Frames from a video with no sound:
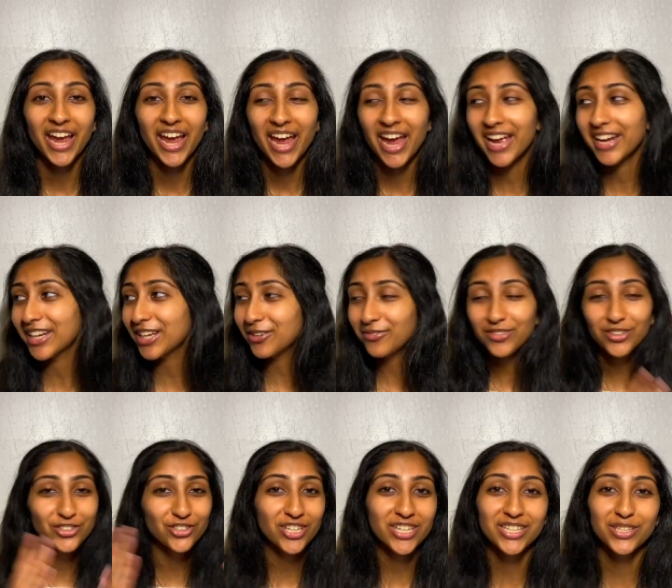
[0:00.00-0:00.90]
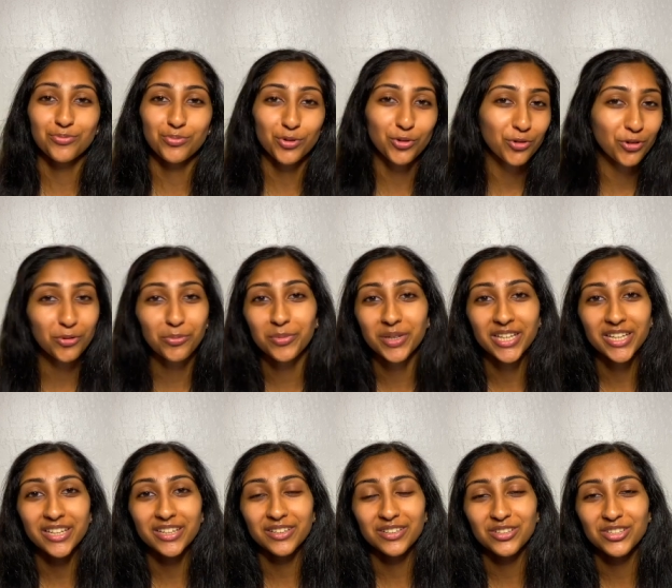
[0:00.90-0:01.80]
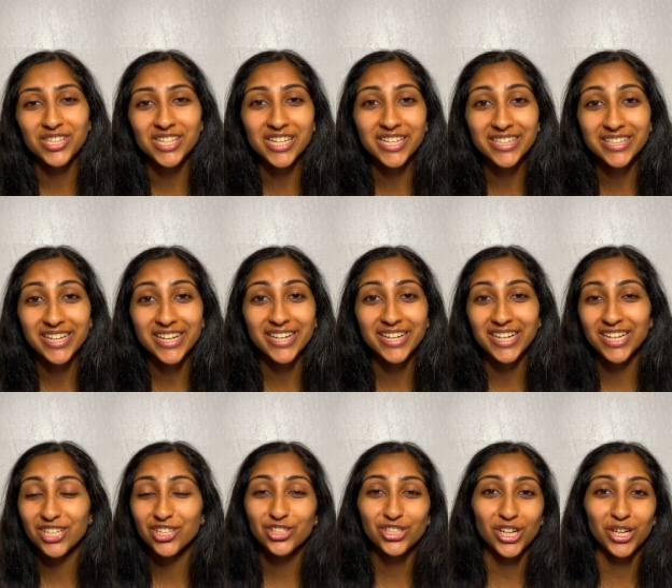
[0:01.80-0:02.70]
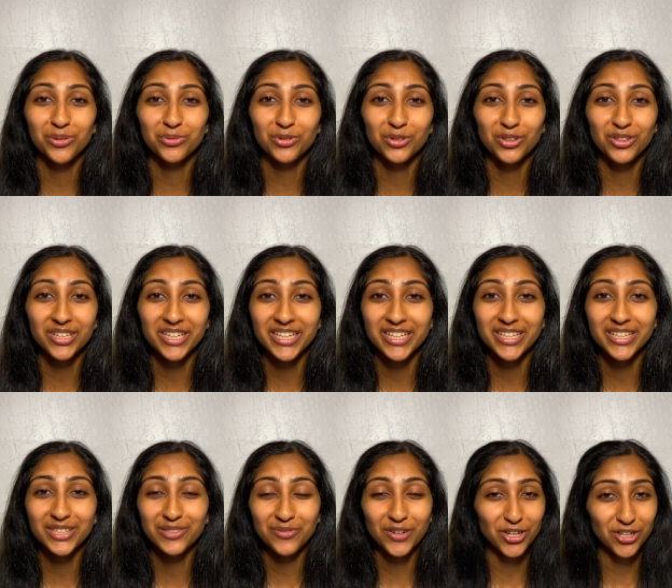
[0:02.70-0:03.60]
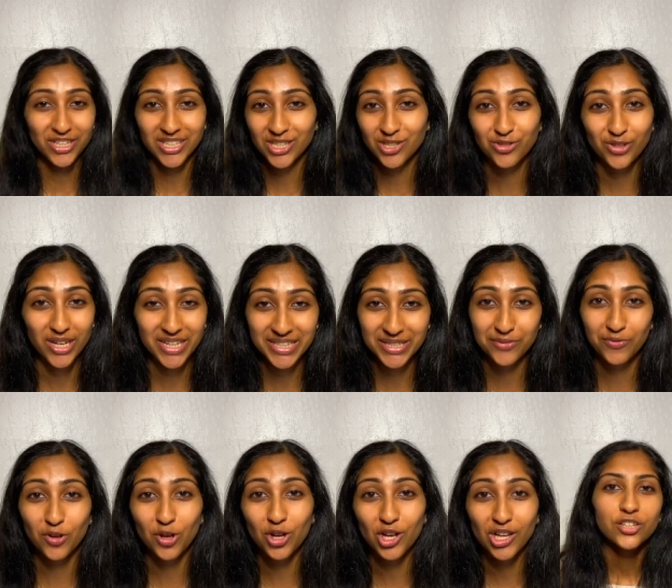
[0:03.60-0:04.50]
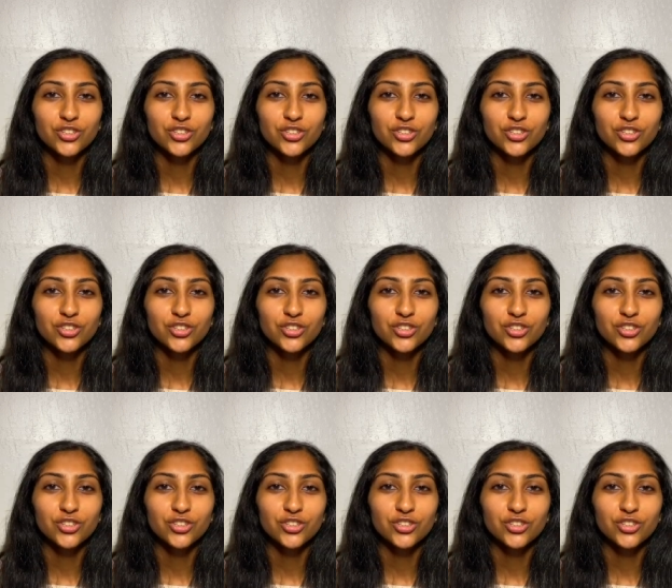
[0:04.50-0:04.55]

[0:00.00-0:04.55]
and even just recruitment season in general is very stressful.